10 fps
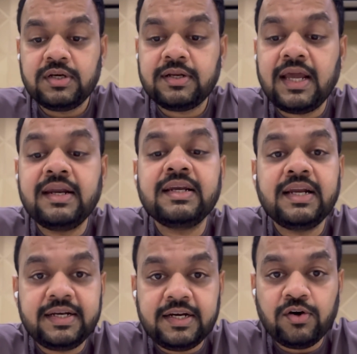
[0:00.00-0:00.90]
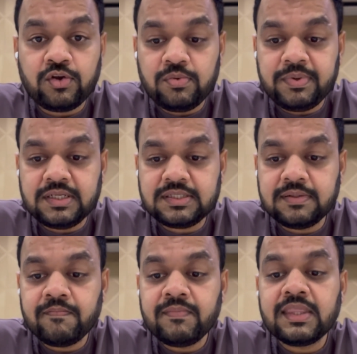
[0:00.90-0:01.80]
controller and related
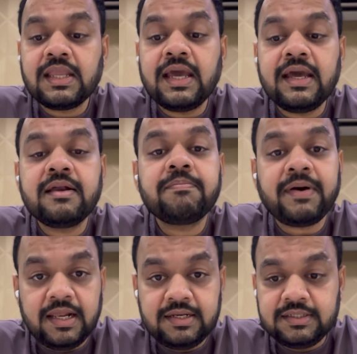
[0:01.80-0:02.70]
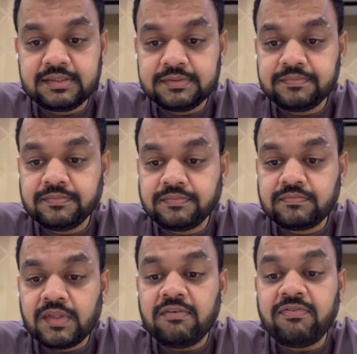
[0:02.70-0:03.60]
occupation, air pilots,
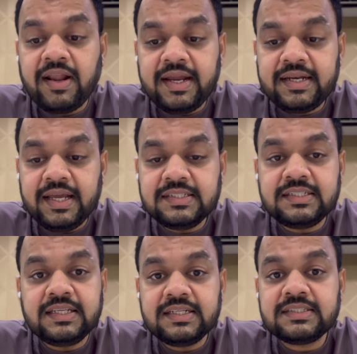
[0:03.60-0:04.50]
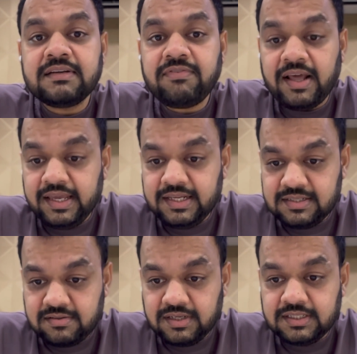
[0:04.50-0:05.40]
flight engineers and
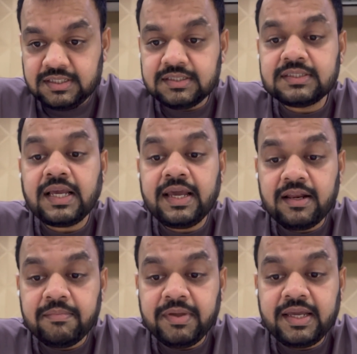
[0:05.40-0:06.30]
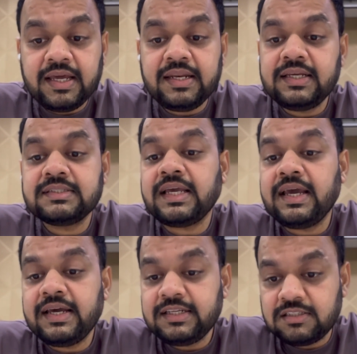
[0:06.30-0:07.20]
flying instructors, air
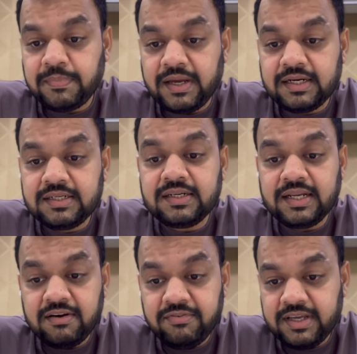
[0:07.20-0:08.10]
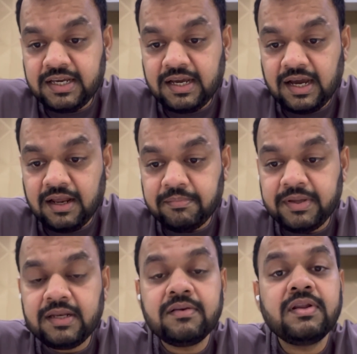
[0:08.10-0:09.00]
mechanics, air inspector, railway
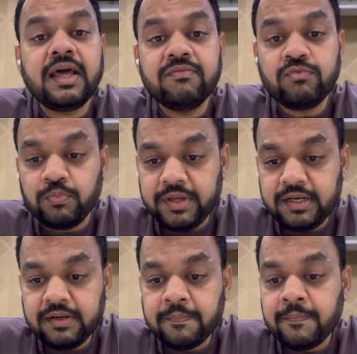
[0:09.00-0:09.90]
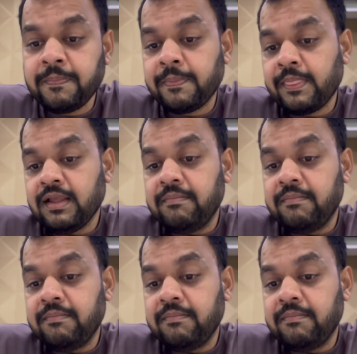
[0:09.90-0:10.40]
carmen and women,